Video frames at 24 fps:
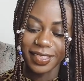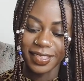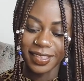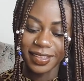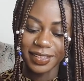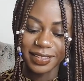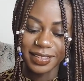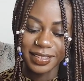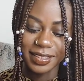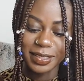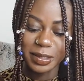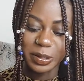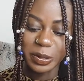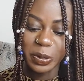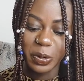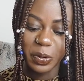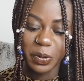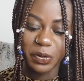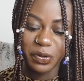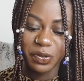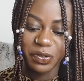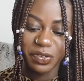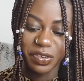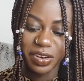this is
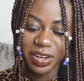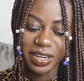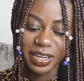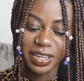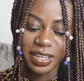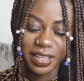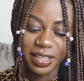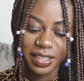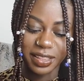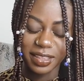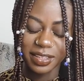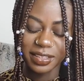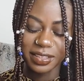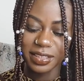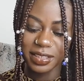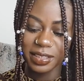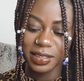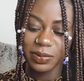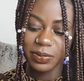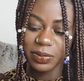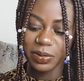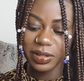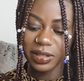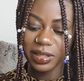so funny. This
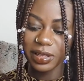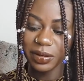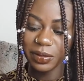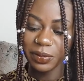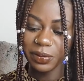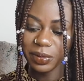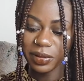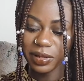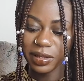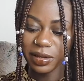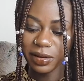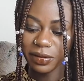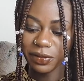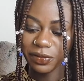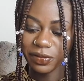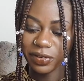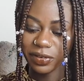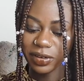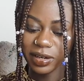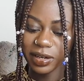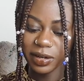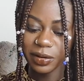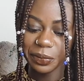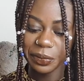is really, really a
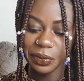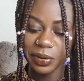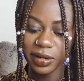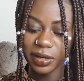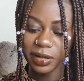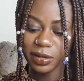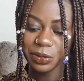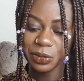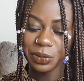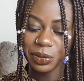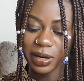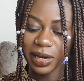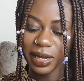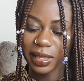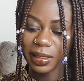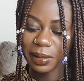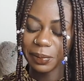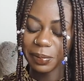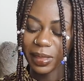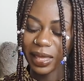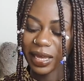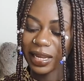funny read, you guys.